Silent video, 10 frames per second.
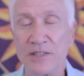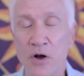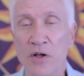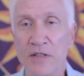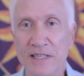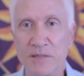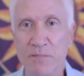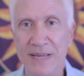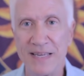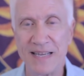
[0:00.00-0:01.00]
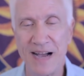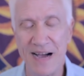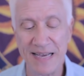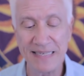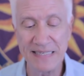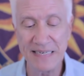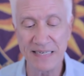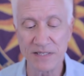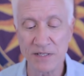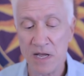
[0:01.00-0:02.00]
all these big
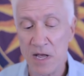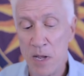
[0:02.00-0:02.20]
ideas.